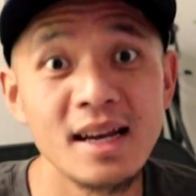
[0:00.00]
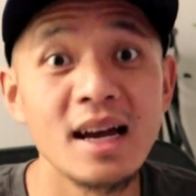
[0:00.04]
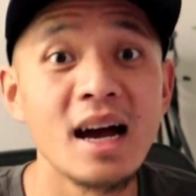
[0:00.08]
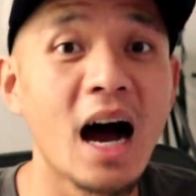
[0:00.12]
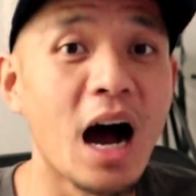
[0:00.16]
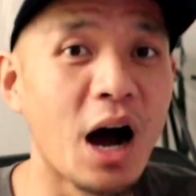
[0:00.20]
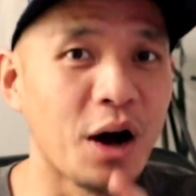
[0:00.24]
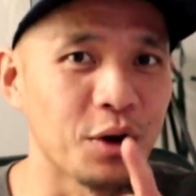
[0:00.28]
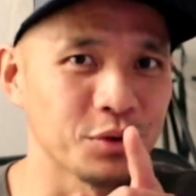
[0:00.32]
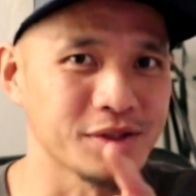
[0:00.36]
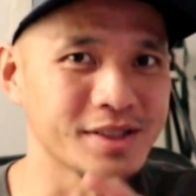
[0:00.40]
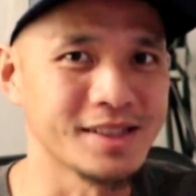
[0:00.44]

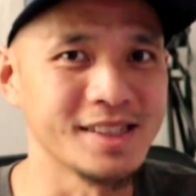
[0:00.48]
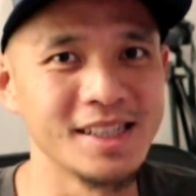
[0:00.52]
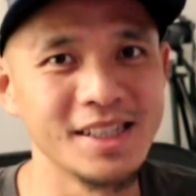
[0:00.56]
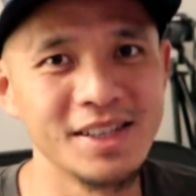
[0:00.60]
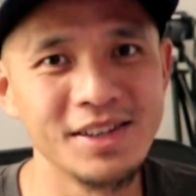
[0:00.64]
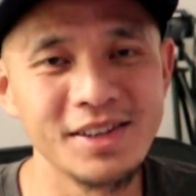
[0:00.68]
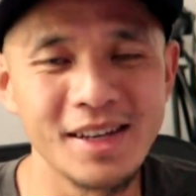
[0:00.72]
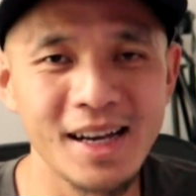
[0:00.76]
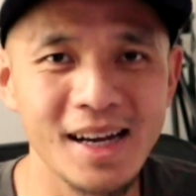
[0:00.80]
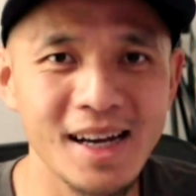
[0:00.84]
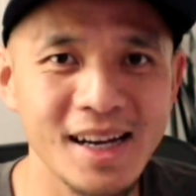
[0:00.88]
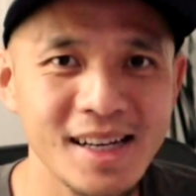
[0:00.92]
I'll see
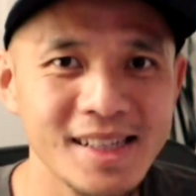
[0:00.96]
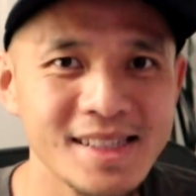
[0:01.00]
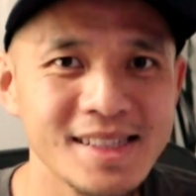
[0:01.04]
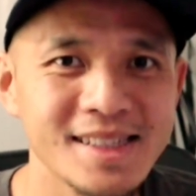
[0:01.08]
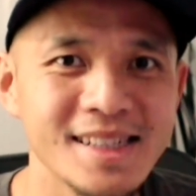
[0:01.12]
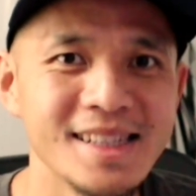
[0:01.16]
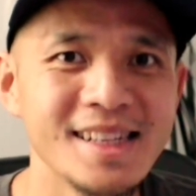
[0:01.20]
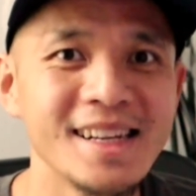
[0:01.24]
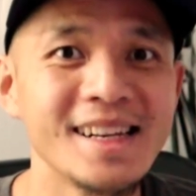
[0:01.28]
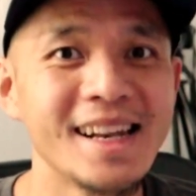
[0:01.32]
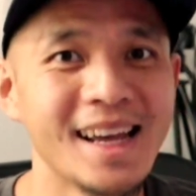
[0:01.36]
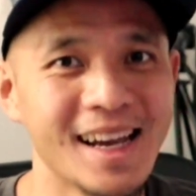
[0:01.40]
you guys
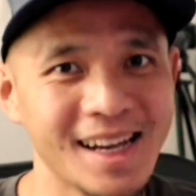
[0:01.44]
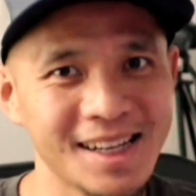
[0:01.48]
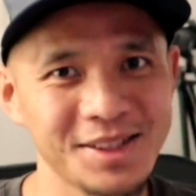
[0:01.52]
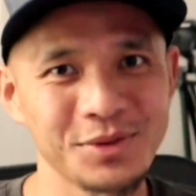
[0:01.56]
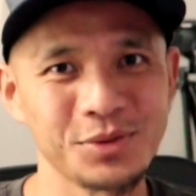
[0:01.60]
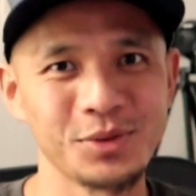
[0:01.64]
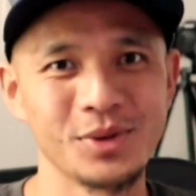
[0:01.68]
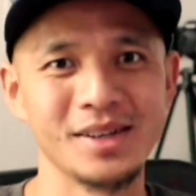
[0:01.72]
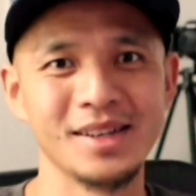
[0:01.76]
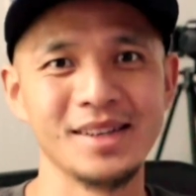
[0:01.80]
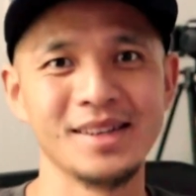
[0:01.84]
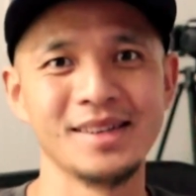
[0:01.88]
in the
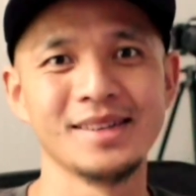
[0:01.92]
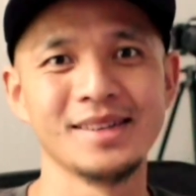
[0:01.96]
next one.